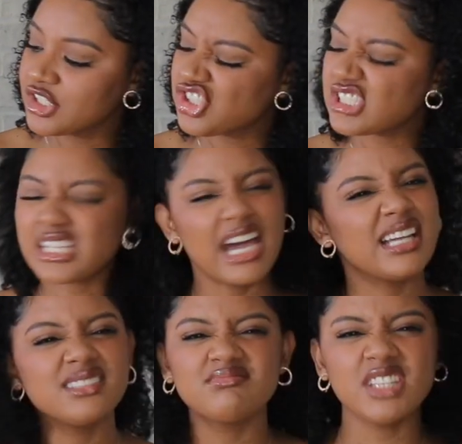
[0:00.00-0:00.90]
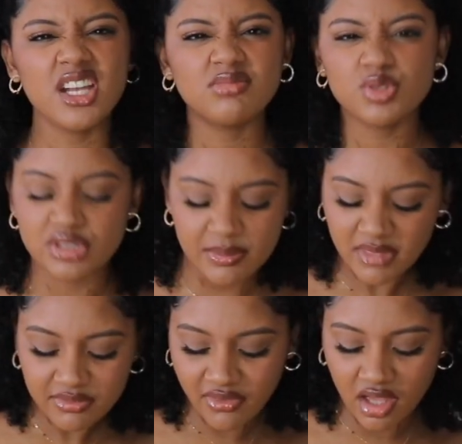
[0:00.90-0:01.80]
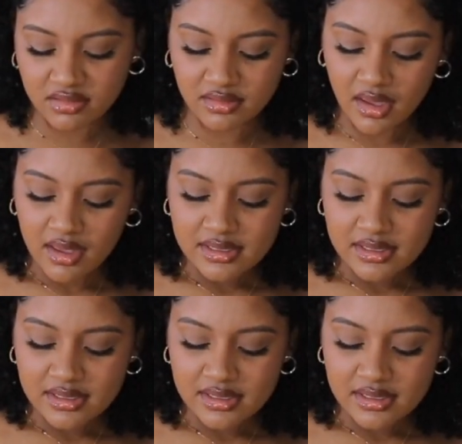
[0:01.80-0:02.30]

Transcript: just to kind of, you know, do something fun,